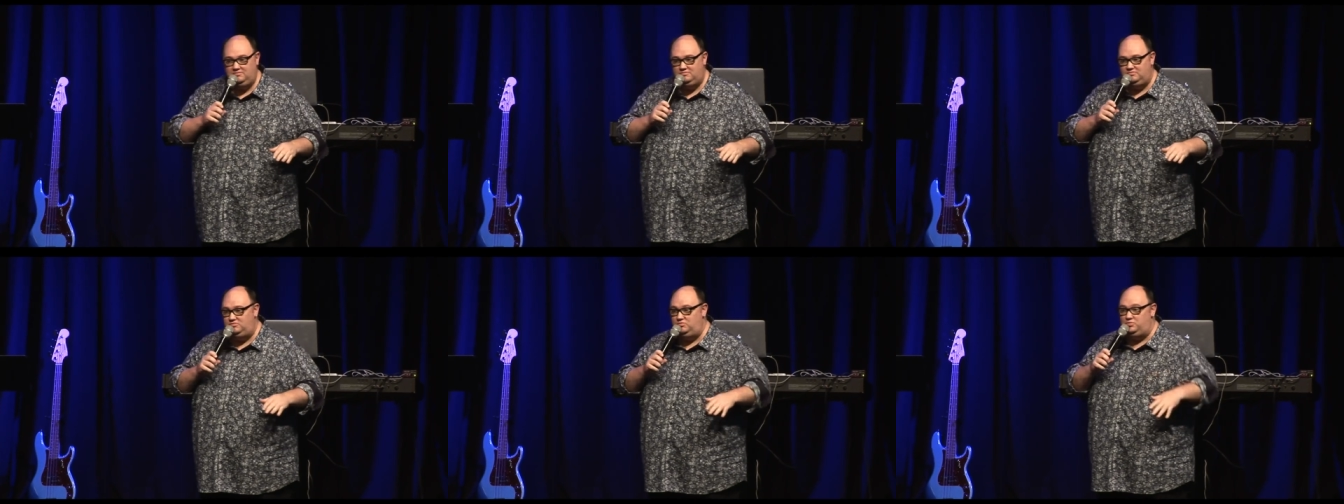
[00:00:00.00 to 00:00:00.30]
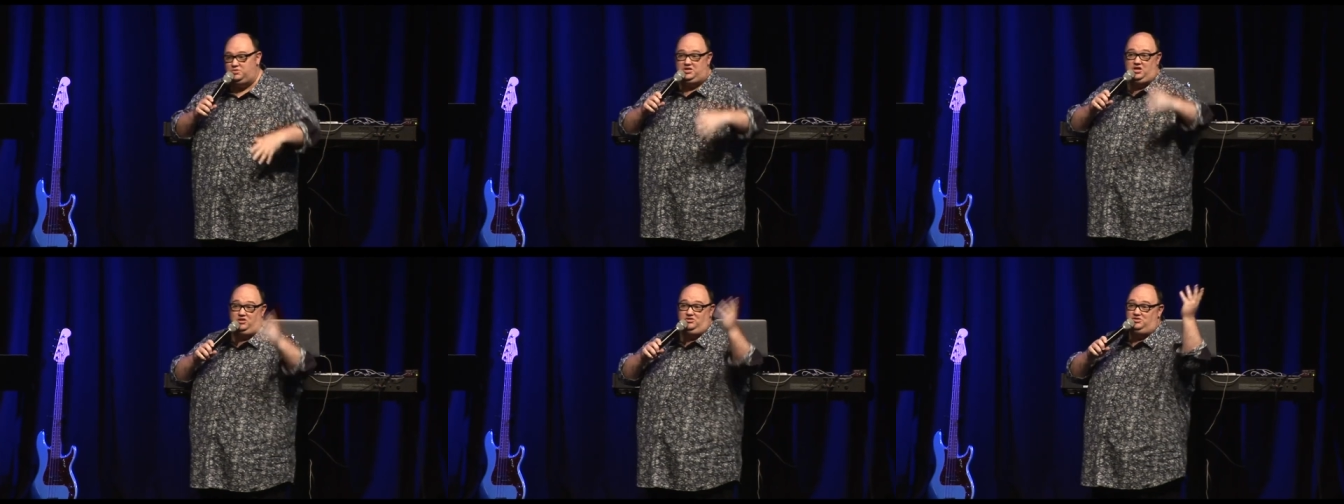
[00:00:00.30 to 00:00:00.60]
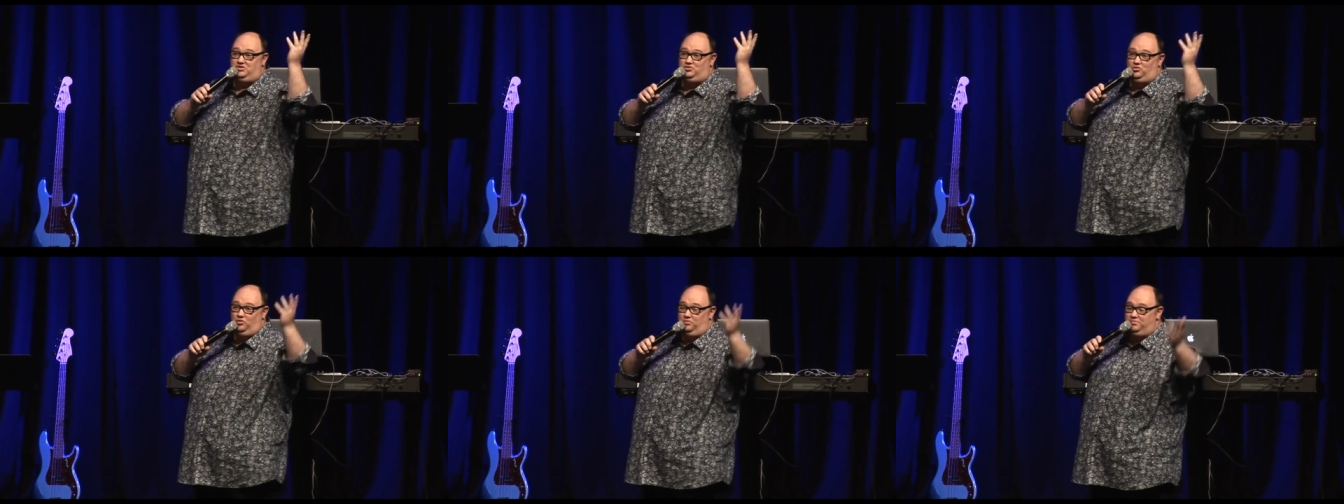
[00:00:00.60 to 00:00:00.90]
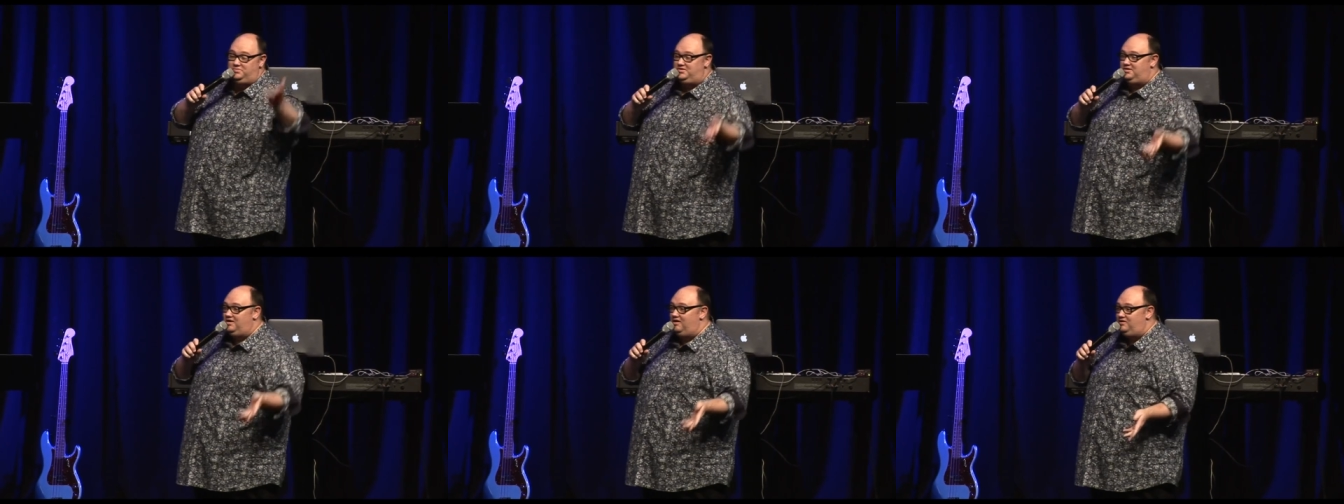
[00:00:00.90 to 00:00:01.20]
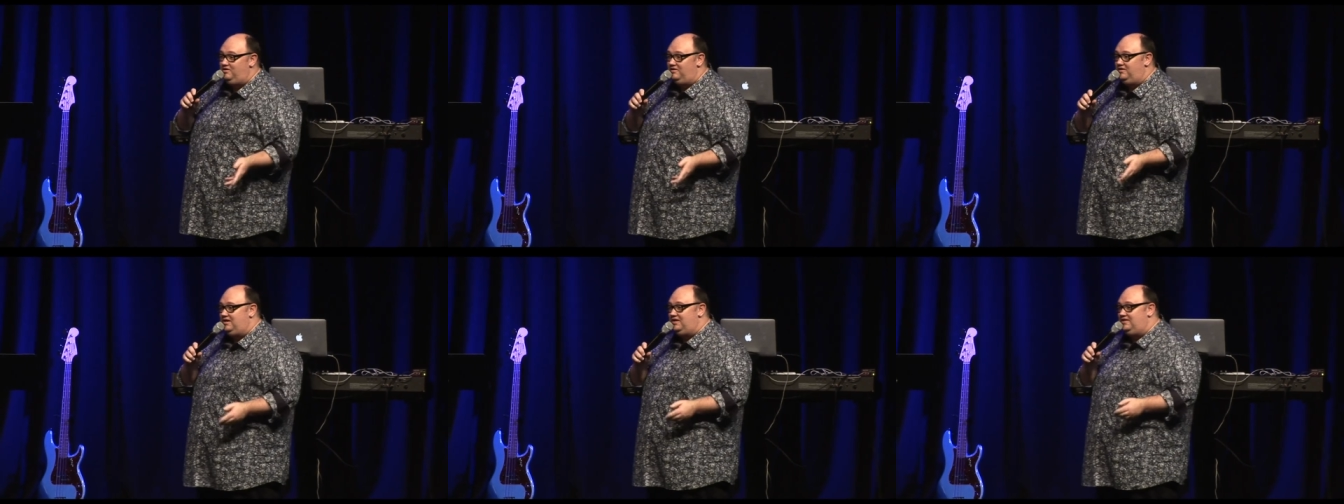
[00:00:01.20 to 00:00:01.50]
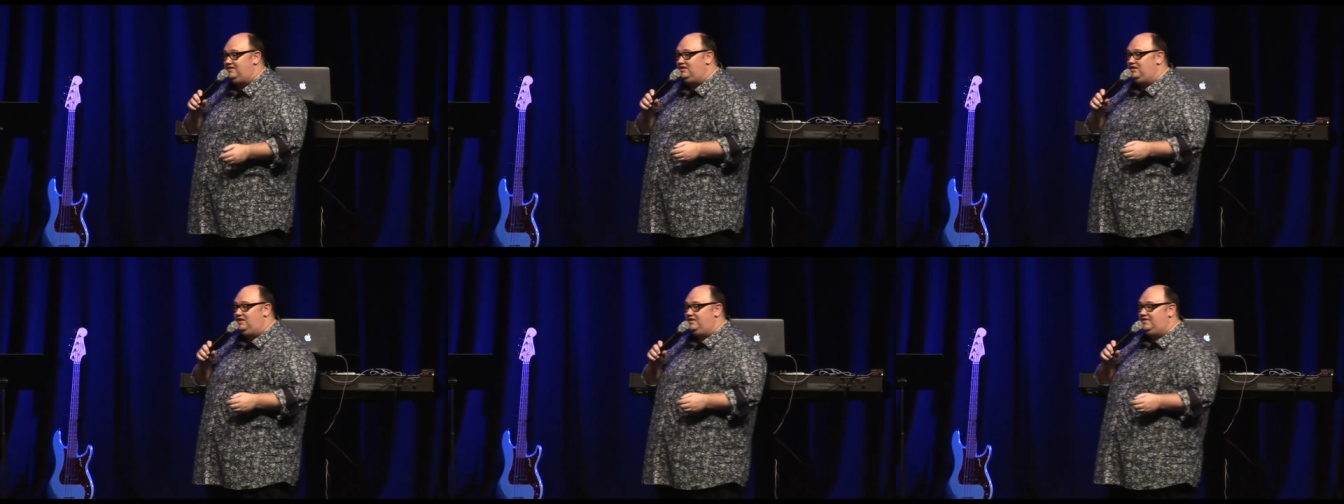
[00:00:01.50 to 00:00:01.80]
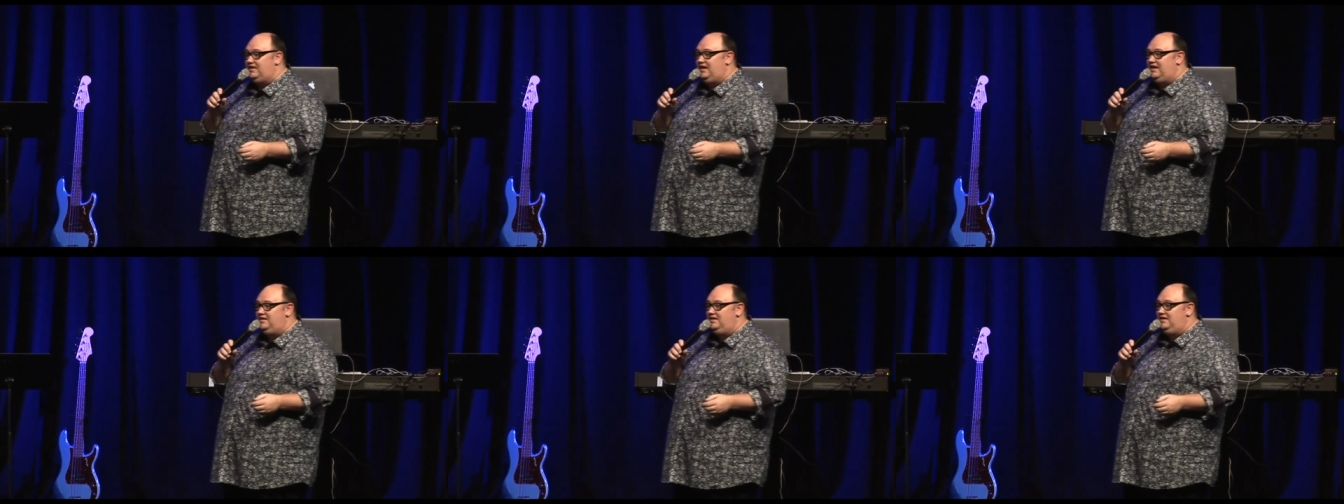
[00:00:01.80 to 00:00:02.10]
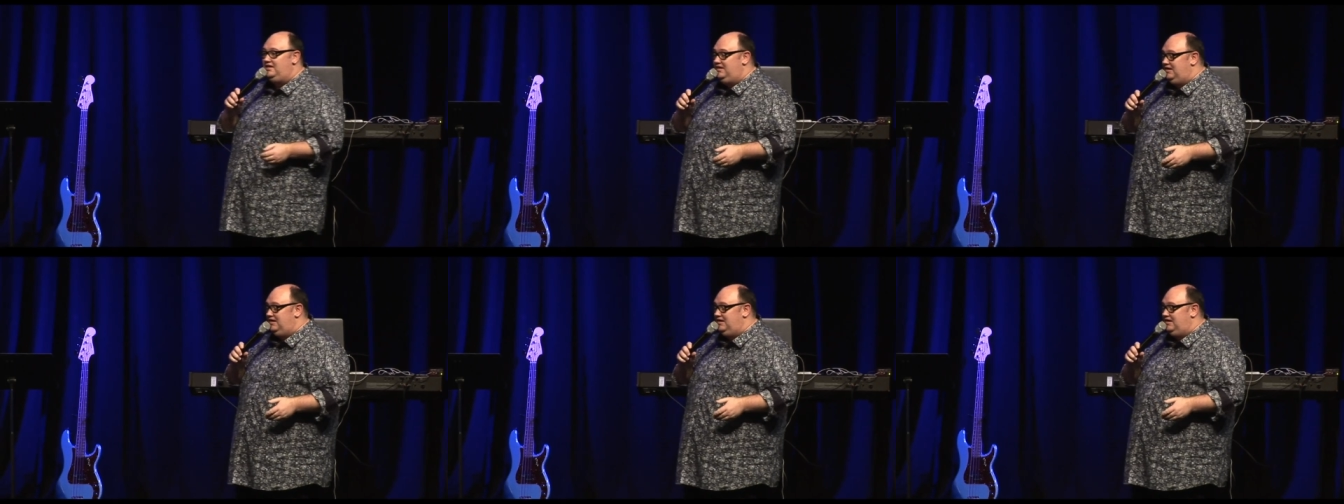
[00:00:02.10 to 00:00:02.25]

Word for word: There was no storms on or anything like that.